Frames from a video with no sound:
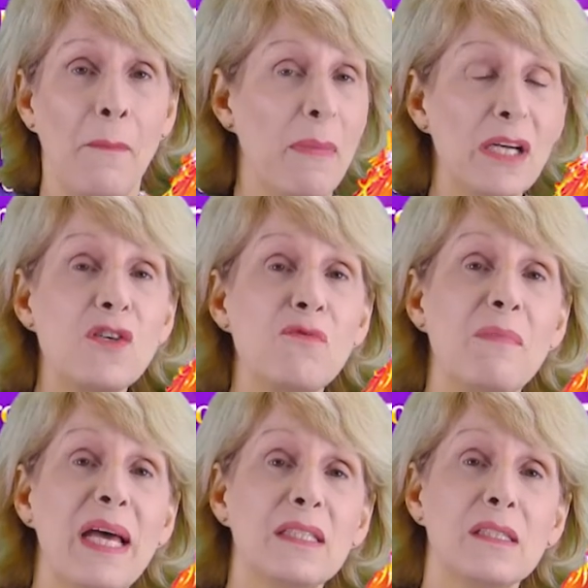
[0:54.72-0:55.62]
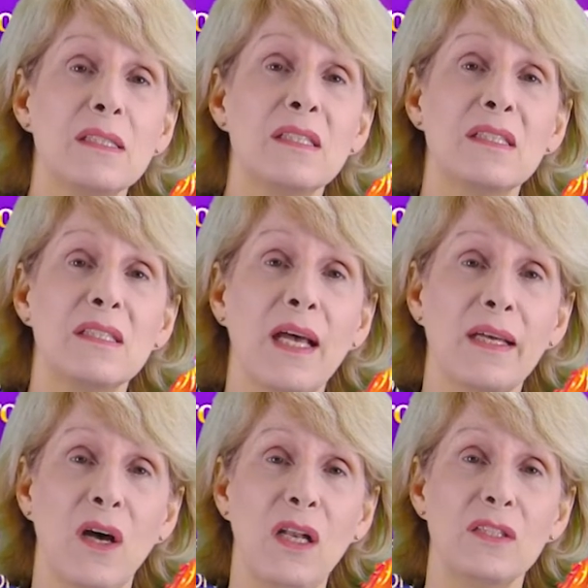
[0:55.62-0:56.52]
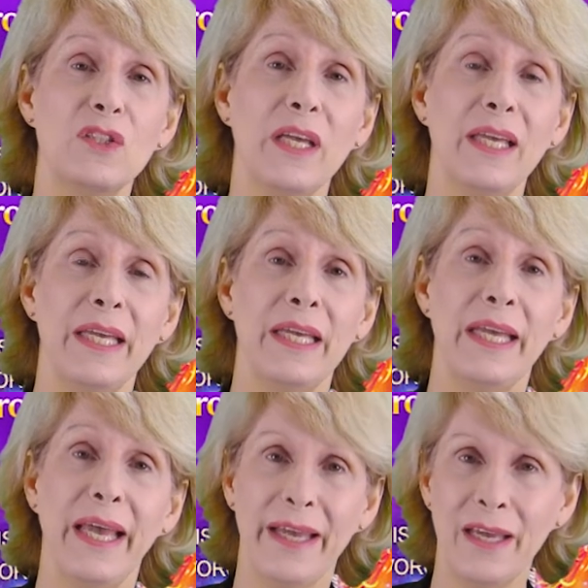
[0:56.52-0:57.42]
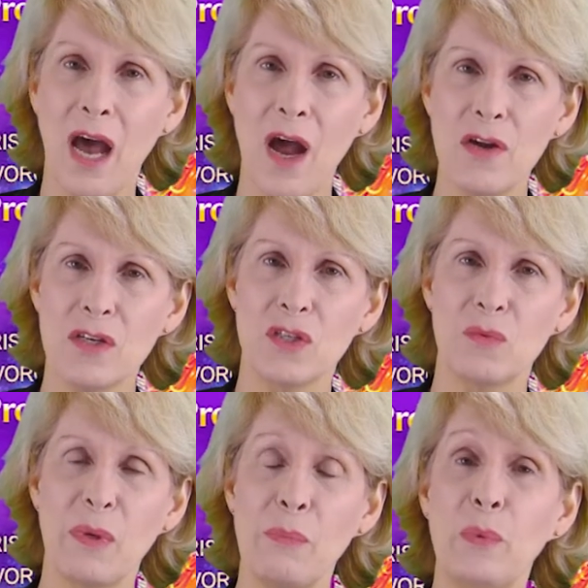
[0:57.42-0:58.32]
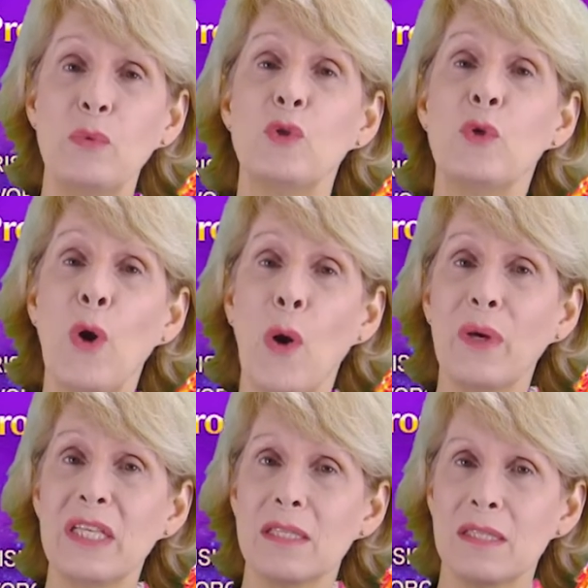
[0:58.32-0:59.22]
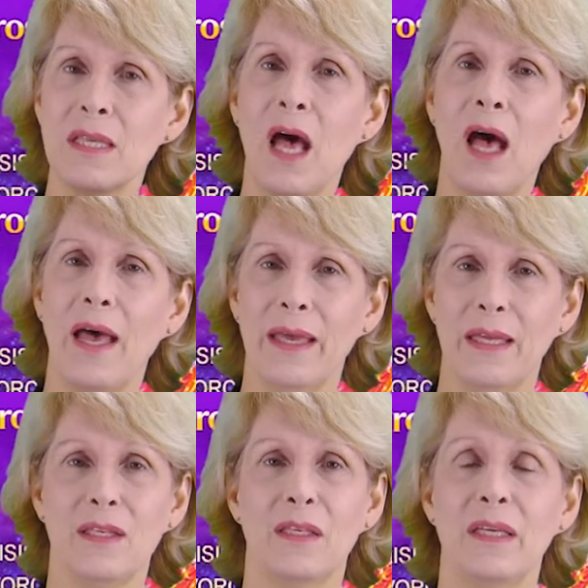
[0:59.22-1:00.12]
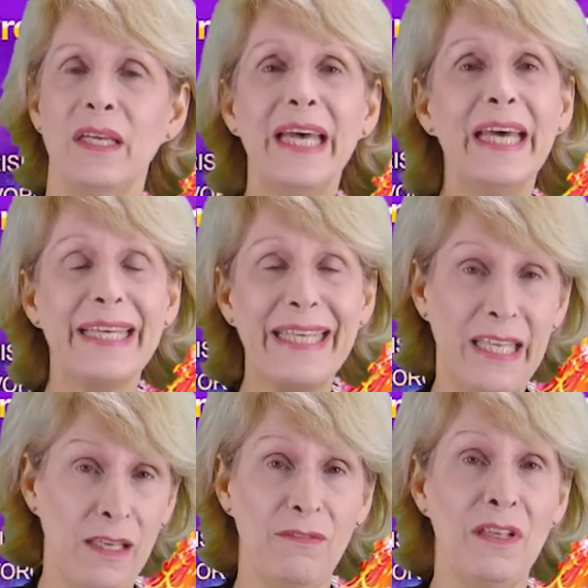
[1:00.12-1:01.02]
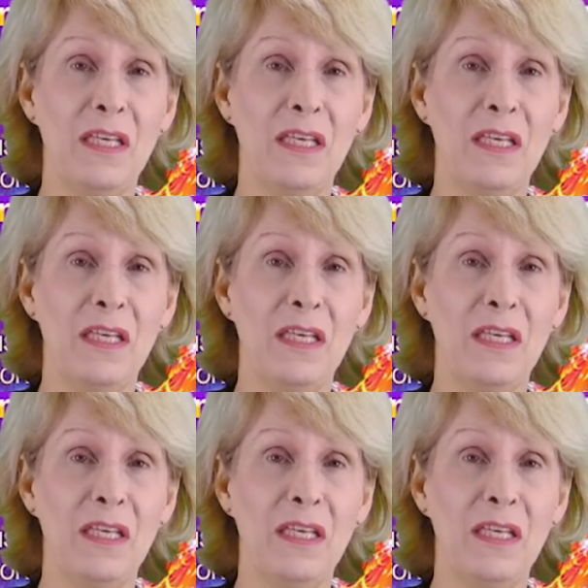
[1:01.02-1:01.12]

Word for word: Much of medicine and psychology encourages people to go inside and give